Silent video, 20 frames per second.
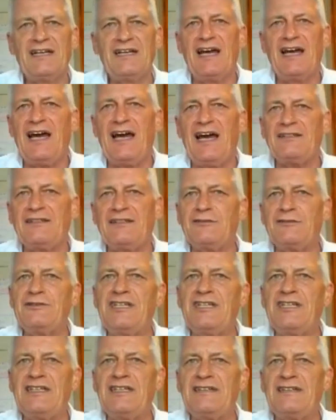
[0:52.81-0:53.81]
And
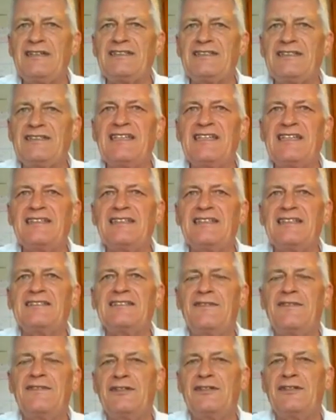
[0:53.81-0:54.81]
today, the center
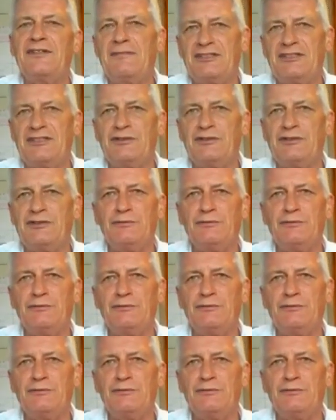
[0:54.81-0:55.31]
is very much